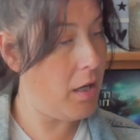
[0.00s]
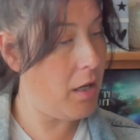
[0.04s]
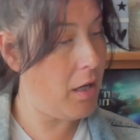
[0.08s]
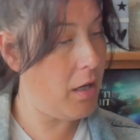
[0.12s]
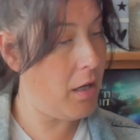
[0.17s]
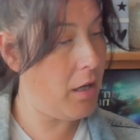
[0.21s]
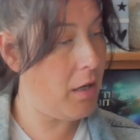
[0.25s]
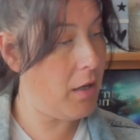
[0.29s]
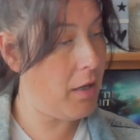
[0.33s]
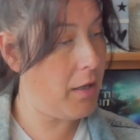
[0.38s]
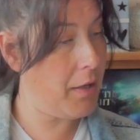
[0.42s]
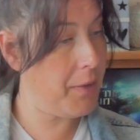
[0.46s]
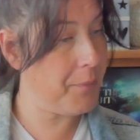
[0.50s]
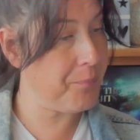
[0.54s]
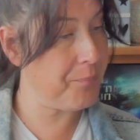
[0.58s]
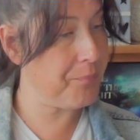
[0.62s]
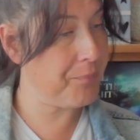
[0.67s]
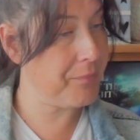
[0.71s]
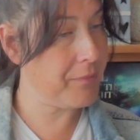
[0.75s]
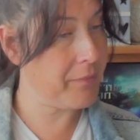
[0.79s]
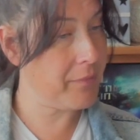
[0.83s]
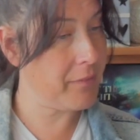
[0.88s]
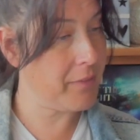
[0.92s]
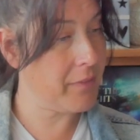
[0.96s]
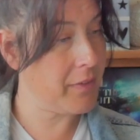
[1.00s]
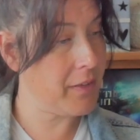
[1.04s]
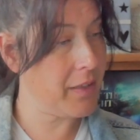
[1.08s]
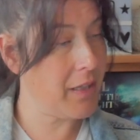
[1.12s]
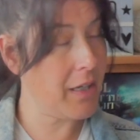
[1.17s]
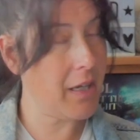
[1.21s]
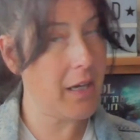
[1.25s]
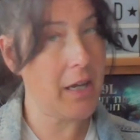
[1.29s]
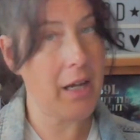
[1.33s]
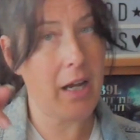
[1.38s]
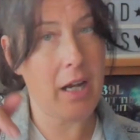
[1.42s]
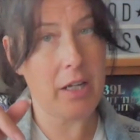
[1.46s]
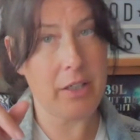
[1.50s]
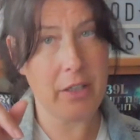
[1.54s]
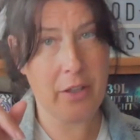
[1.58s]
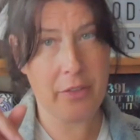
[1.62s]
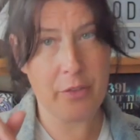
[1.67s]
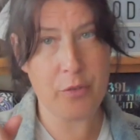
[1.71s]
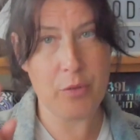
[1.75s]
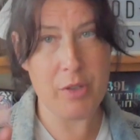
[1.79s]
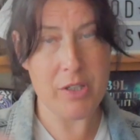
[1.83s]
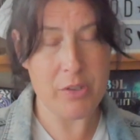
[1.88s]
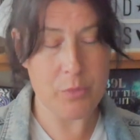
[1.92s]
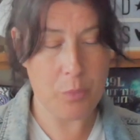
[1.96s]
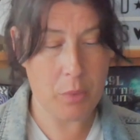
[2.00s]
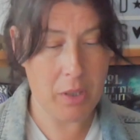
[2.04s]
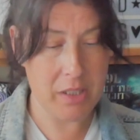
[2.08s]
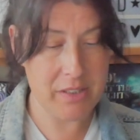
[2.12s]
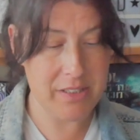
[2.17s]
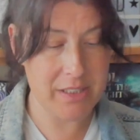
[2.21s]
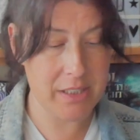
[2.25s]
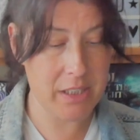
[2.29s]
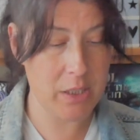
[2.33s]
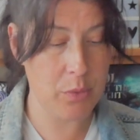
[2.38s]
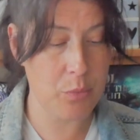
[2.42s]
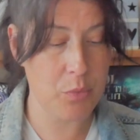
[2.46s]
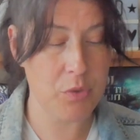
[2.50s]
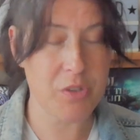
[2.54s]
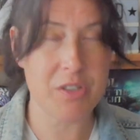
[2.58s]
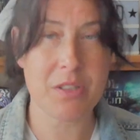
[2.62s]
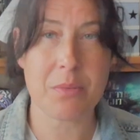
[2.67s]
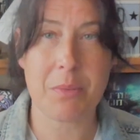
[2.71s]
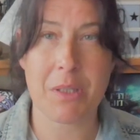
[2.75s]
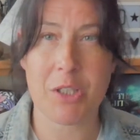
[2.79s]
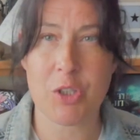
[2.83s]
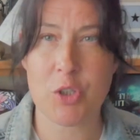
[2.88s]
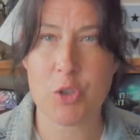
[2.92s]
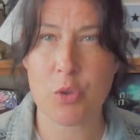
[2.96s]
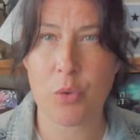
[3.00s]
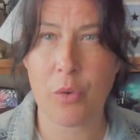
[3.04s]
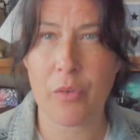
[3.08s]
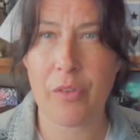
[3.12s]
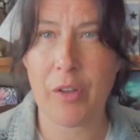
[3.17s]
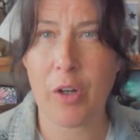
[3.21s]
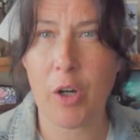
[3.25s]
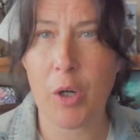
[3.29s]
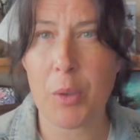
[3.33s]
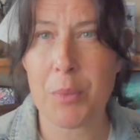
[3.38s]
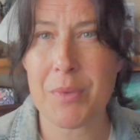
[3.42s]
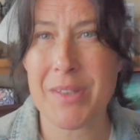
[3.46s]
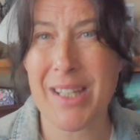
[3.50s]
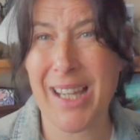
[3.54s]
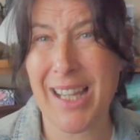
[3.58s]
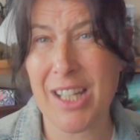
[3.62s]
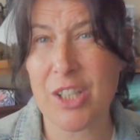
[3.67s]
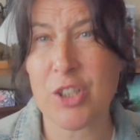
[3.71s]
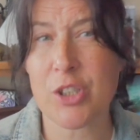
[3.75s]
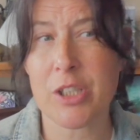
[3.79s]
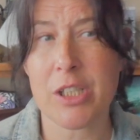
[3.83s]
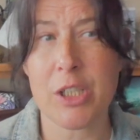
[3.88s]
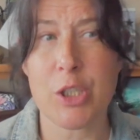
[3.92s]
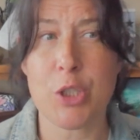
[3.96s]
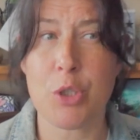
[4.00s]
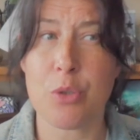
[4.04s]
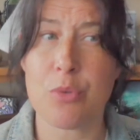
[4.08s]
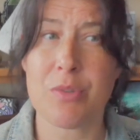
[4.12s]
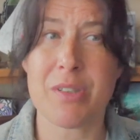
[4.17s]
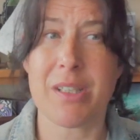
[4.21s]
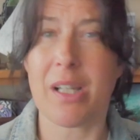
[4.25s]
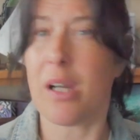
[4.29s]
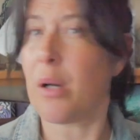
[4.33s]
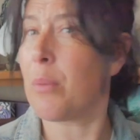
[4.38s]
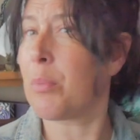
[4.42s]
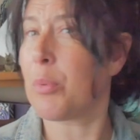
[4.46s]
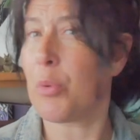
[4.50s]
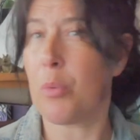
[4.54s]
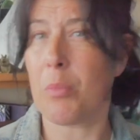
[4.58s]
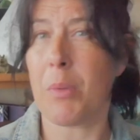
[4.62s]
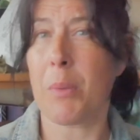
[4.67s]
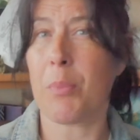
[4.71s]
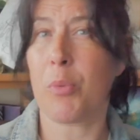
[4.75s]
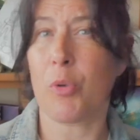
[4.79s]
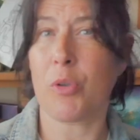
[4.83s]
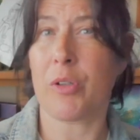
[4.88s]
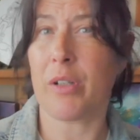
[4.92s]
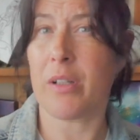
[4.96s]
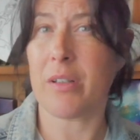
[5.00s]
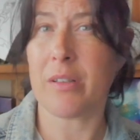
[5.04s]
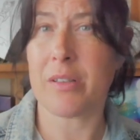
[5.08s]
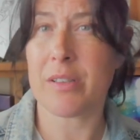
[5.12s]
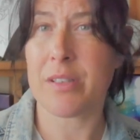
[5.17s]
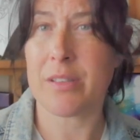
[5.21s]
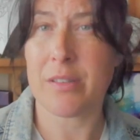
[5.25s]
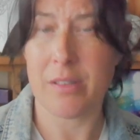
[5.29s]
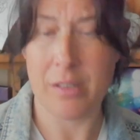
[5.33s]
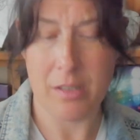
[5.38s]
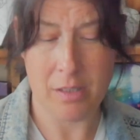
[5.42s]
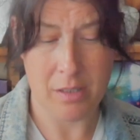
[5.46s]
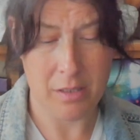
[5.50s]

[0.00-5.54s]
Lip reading: another reason why I did it was to make sure that I was actually using up all my products,